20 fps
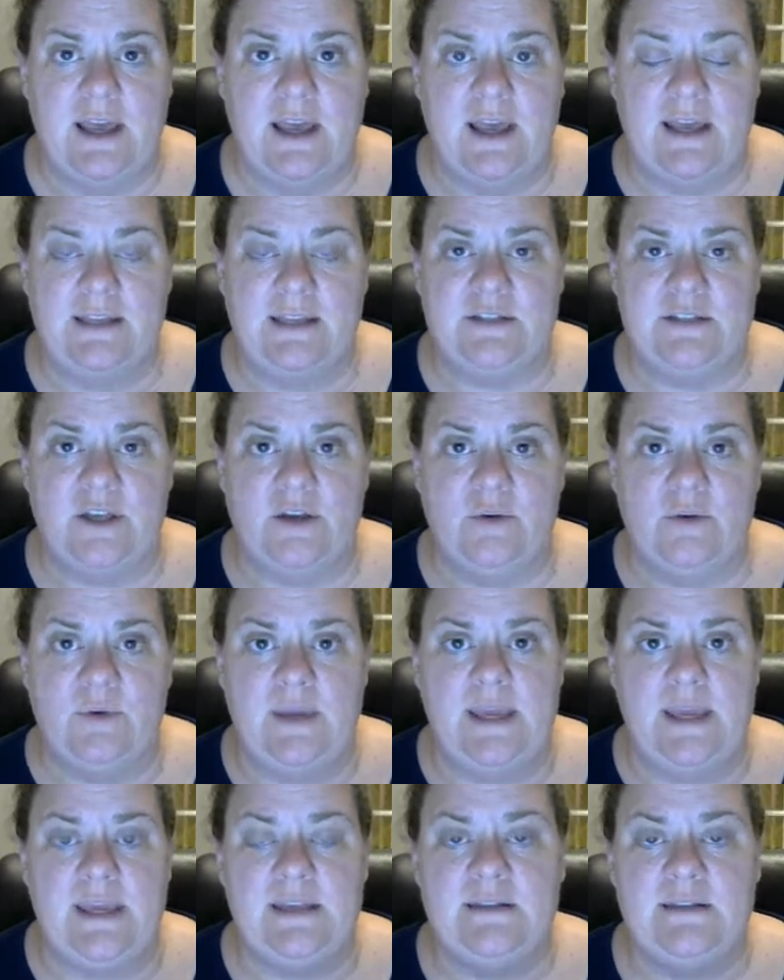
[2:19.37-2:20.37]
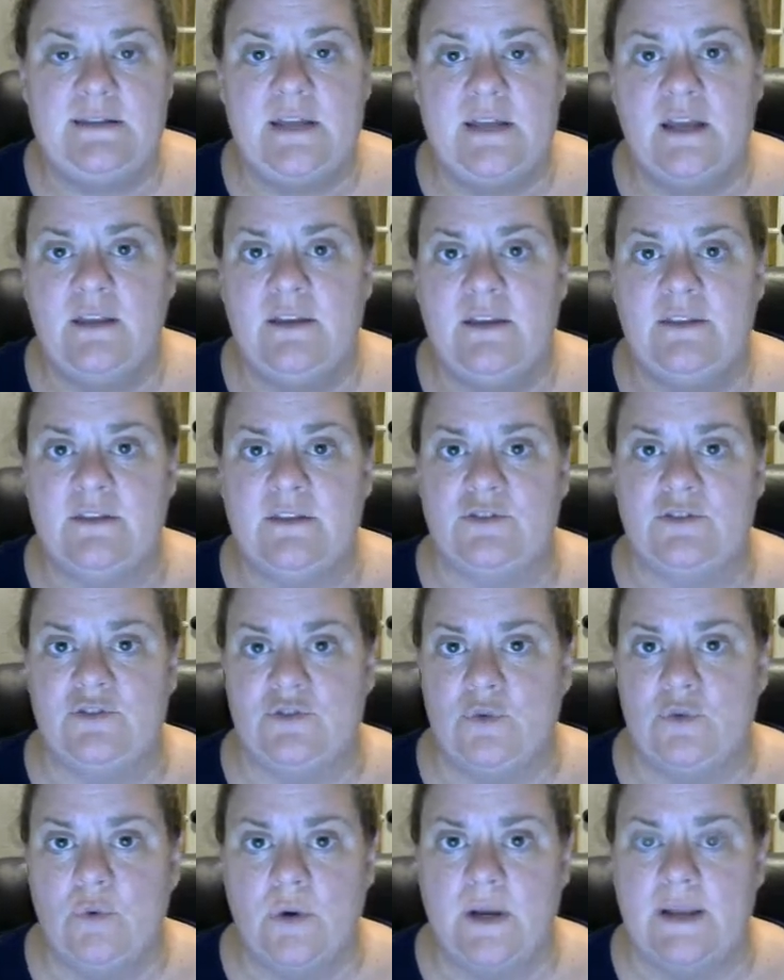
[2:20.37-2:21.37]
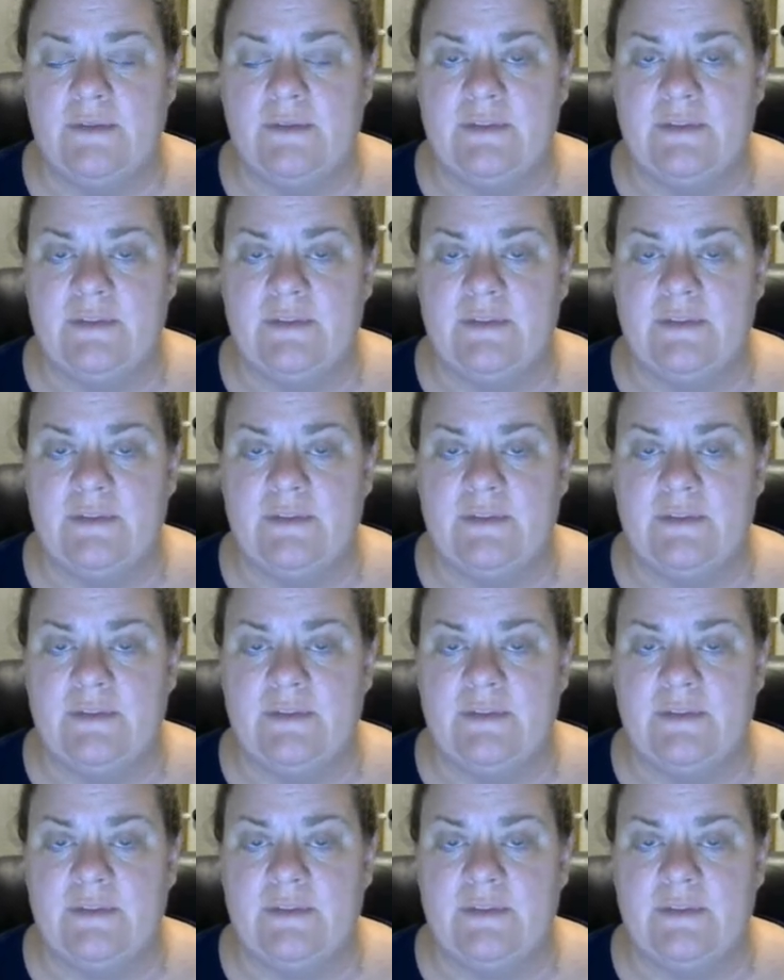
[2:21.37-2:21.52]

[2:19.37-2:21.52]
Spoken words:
And so he's telling the story